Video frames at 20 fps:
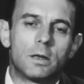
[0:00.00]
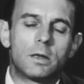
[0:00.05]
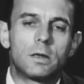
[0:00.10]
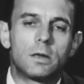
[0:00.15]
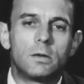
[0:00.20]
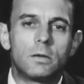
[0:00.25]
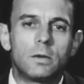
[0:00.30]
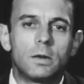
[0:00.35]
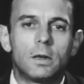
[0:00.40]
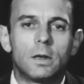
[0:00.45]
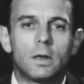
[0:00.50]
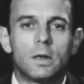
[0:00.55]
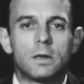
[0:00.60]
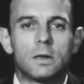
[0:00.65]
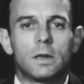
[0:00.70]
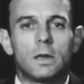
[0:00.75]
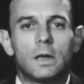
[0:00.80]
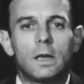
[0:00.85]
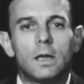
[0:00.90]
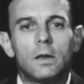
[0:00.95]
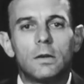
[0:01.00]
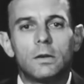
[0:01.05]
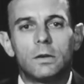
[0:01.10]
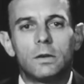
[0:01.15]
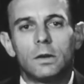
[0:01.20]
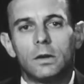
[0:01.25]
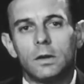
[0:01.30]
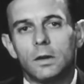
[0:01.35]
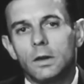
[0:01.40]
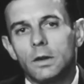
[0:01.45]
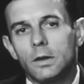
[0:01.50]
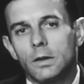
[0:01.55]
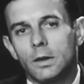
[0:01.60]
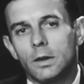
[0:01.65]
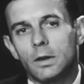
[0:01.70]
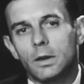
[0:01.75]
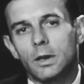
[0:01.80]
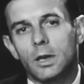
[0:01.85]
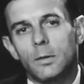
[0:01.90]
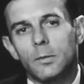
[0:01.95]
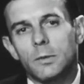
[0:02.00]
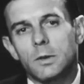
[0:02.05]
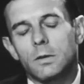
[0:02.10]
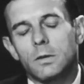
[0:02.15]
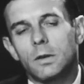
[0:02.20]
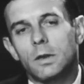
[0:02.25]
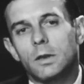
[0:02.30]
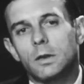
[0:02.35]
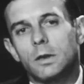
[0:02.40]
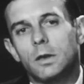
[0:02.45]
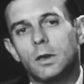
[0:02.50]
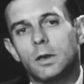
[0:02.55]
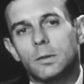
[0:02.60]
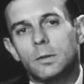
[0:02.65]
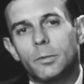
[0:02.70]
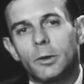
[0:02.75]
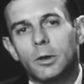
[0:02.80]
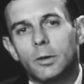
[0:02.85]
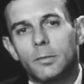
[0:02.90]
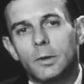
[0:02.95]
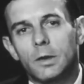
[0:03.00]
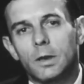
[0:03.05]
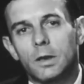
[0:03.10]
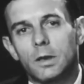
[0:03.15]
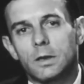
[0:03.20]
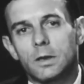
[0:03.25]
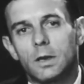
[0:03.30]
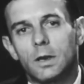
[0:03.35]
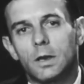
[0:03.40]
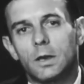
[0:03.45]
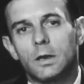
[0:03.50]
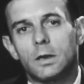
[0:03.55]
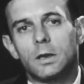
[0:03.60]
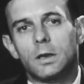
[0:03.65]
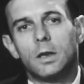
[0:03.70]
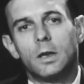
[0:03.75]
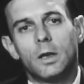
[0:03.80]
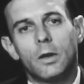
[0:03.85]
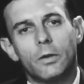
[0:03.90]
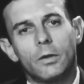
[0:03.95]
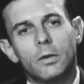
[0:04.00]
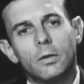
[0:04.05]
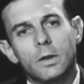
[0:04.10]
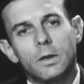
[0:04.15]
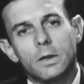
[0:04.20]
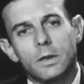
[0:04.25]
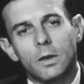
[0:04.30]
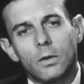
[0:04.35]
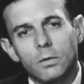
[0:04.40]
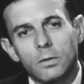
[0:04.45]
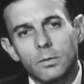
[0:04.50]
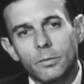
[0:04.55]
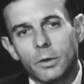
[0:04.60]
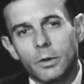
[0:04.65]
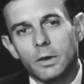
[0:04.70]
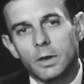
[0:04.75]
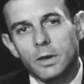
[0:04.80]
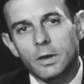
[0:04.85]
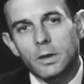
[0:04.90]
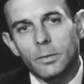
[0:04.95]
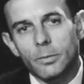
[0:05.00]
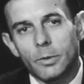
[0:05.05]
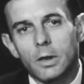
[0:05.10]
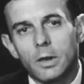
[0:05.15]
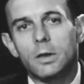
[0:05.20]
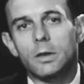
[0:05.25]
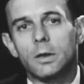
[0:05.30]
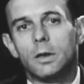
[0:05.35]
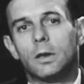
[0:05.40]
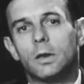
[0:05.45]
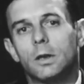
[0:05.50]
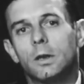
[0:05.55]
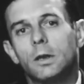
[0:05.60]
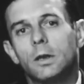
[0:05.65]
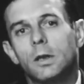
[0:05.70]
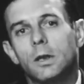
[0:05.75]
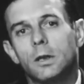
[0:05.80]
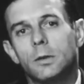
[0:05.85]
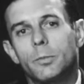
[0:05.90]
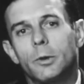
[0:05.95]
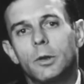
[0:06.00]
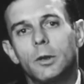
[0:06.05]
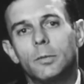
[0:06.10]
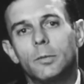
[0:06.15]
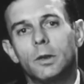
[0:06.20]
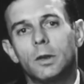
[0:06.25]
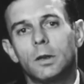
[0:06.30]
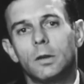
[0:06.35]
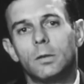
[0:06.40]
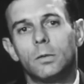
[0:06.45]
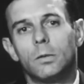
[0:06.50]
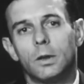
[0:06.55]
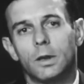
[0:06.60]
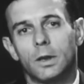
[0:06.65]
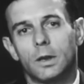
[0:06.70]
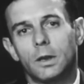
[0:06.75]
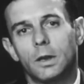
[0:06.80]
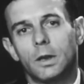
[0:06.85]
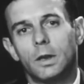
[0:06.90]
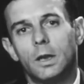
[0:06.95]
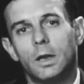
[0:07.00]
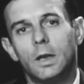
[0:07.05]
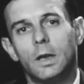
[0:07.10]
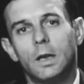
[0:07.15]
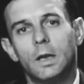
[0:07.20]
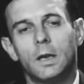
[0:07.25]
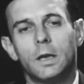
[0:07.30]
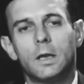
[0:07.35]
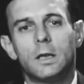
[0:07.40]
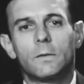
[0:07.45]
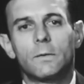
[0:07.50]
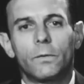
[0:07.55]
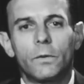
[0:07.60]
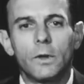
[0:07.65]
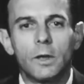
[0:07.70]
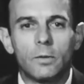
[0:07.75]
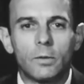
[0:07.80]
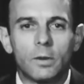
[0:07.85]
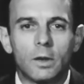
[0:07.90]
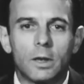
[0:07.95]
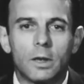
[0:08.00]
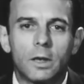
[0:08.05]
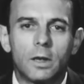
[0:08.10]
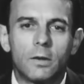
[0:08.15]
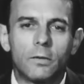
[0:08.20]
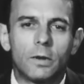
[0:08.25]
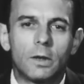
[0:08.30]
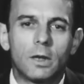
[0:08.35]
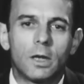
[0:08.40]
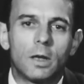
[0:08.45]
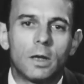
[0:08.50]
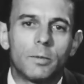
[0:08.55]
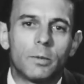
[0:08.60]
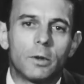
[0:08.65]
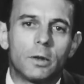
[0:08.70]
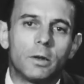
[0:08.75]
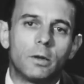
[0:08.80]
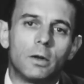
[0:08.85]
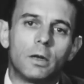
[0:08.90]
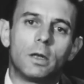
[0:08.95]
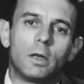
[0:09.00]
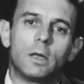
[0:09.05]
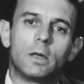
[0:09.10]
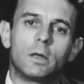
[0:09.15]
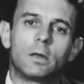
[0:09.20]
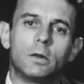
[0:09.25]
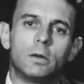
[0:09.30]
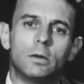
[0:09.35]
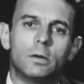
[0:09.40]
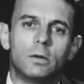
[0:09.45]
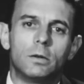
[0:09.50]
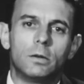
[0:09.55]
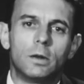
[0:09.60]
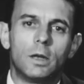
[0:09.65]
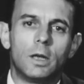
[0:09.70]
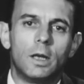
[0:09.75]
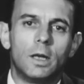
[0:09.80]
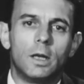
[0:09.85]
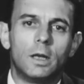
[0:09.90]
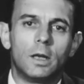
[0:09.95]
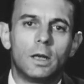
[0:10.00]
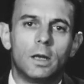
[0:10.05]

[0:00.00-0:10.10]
The student is allowed to learn that chemistry is an experimental science through his own participation in the experimental work. He's frequently given the opportunity to